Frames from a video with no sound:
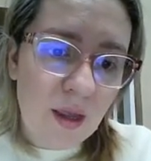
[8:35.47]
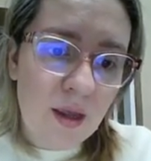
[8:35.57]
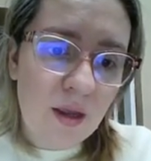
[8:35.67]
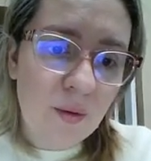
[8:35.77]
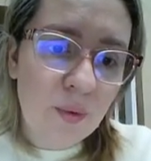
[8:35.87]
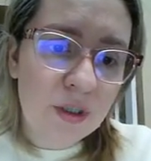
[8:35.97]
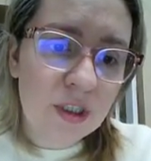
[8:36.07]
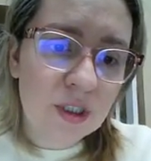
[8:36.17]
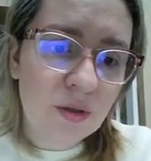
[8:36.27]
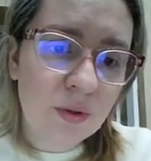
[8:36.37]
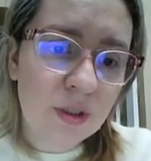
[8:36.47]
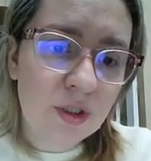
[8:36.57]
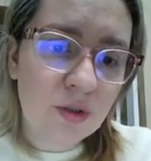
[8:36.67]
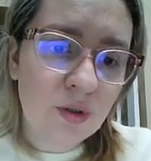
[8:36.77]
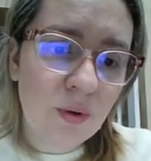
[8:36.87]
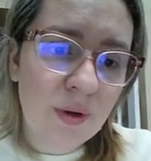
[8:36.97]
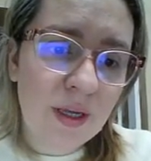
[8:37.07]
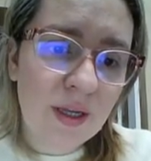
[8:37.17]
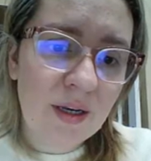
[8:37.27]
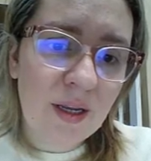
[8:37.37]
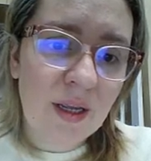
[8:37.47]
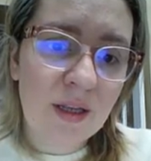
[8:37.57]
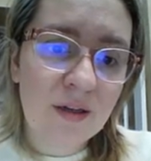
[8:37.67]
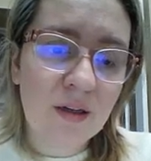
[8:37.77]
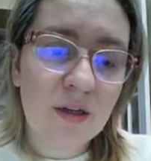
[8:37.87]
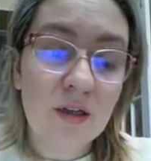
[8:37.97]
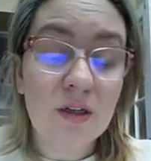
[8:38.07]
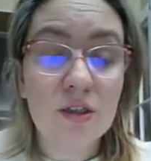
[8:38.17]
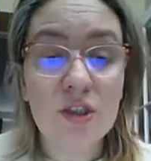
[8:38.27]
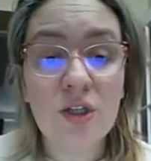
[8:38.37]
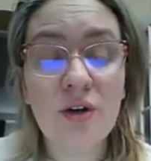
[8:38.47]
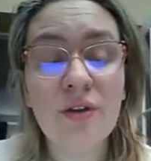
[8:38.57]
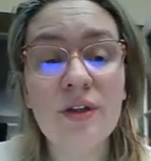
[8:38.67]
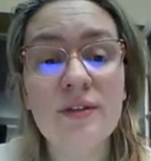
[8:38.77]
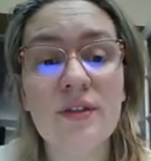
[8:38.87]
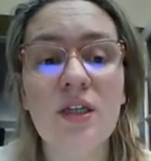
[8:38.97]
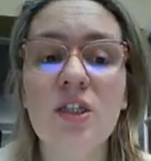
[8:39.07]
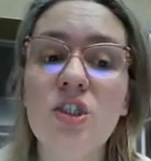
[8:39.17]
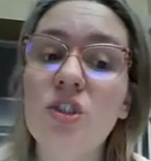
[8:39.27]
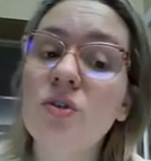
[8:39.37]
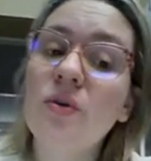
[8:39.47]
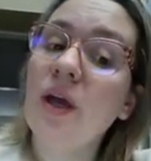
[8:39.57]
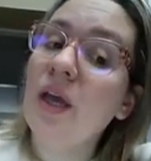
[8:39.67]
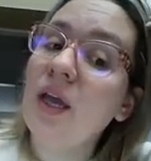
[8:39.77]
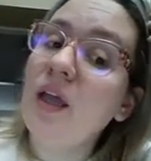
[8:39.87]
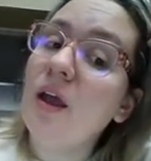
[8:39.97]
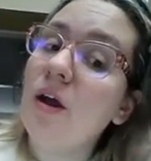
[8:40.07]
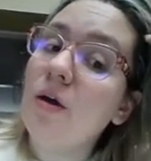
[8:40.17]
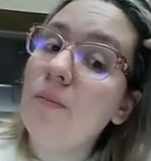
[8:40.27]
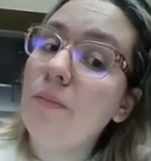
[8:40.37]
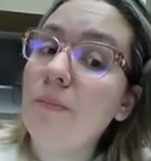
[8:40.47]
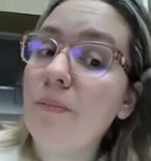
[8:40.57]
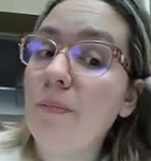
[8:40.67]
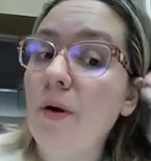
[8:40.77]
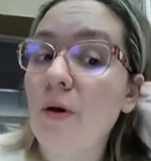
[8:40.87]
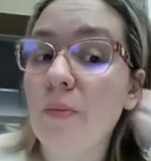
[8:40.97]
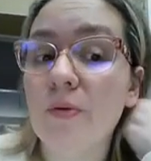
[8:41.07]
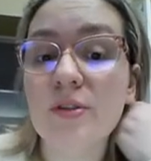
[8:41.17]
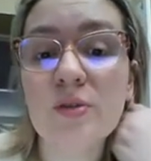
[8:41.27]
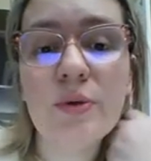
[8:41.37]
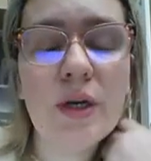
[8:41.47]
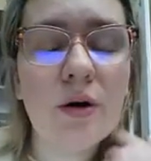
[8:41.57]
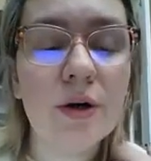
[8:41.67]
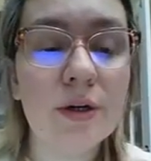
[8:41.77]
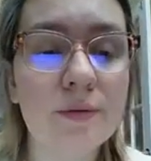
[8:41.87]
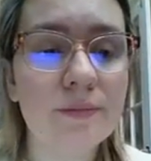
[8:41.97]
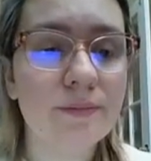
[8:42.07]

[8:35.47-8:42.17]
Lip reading: And we're just going to go ahead and turn this into a purple sweetheart.